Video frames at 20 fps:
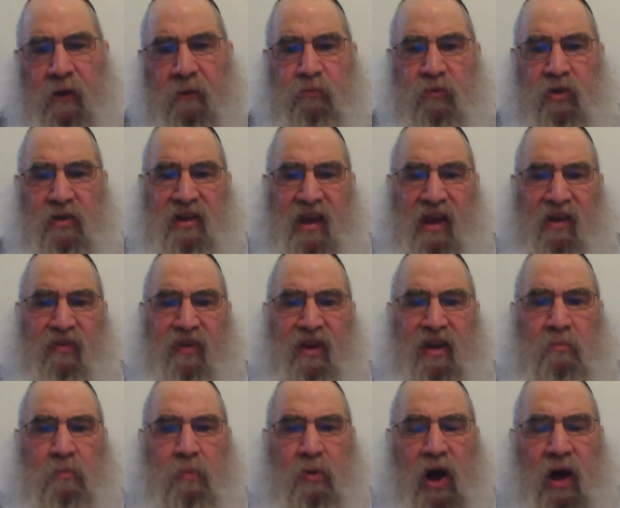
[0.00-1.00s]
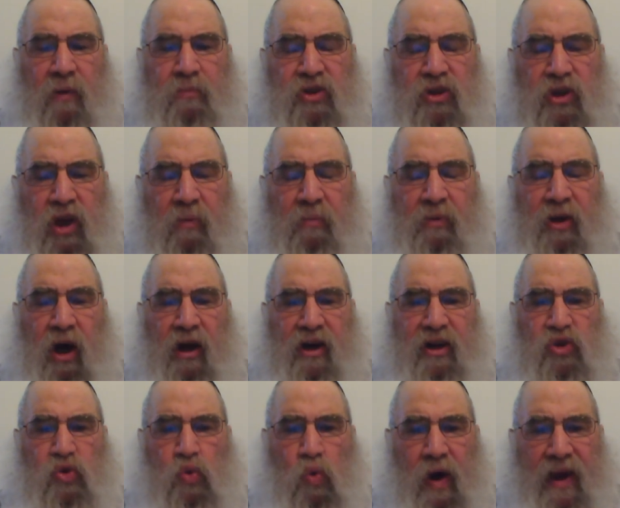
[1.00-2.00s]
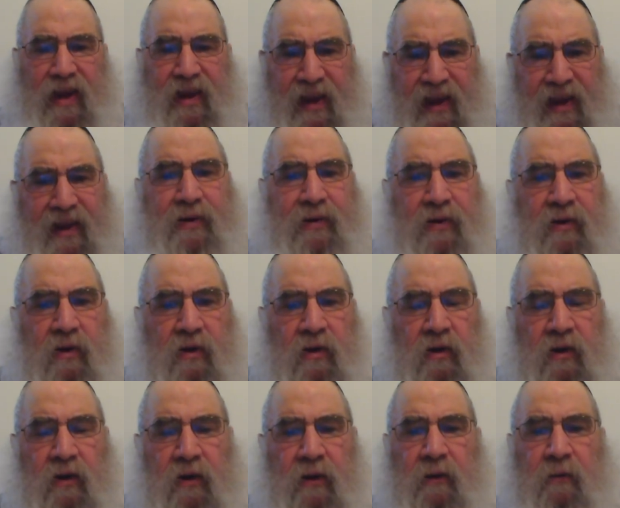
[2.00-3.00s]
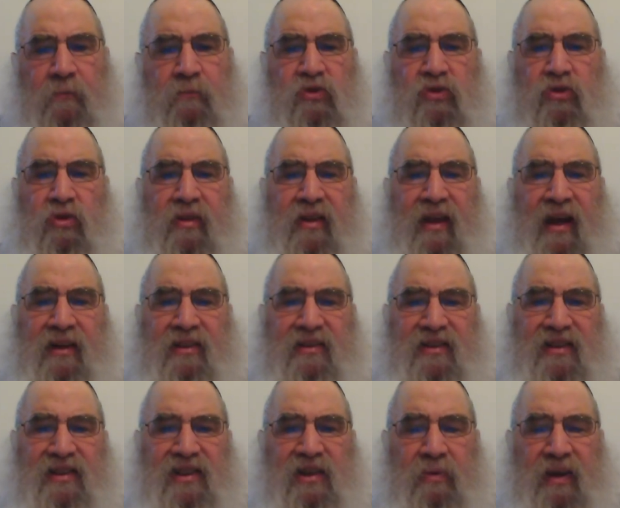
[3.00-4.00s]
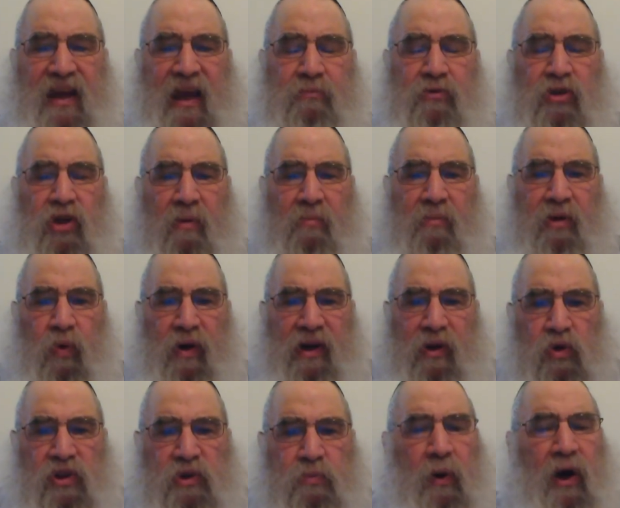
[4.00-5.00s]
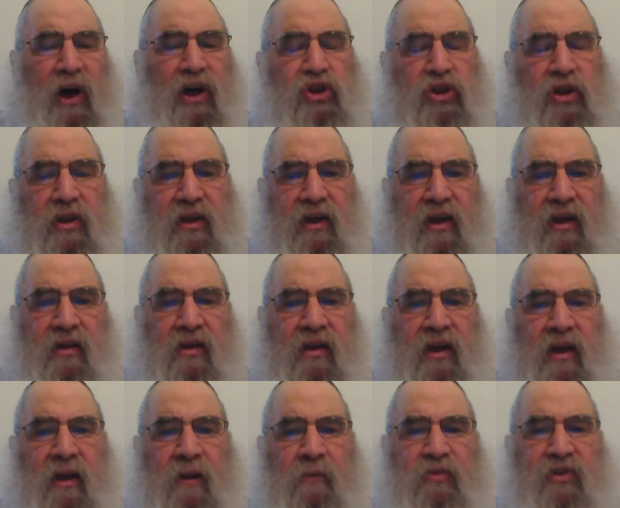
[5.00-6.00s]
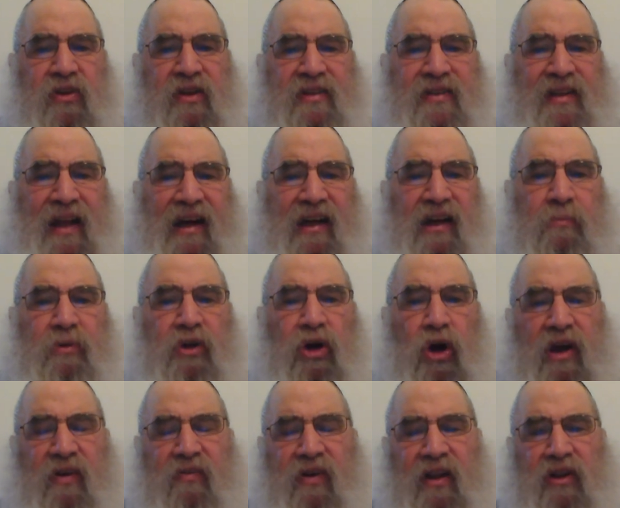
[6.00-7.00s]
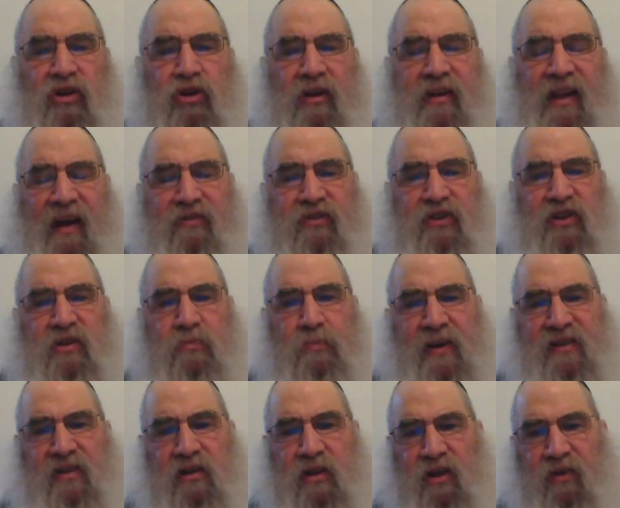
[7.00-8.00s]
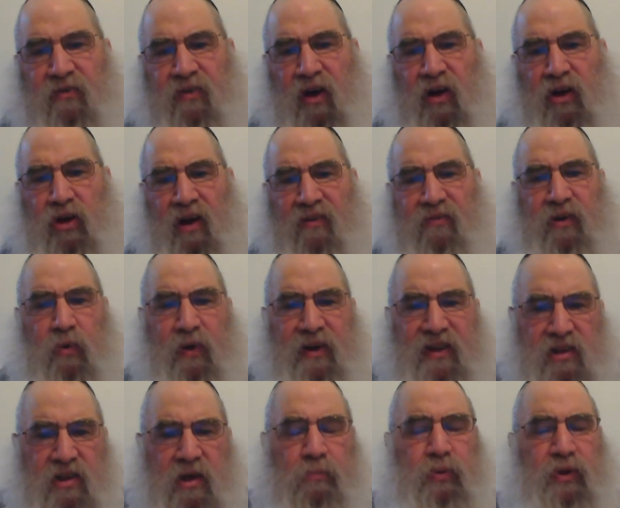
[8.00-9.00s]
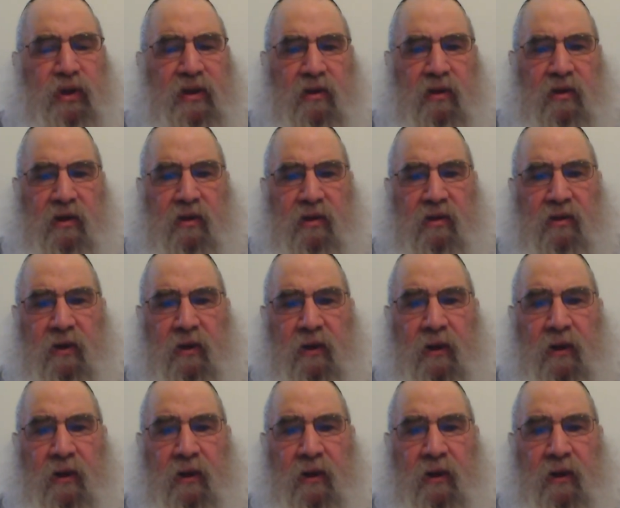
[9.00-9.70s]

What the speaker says: Because if he becomes tummy on his way in, so then since he became tummy when he was partially in, so he's not going to be over al kol nafshes meis liyavi when he's completely in.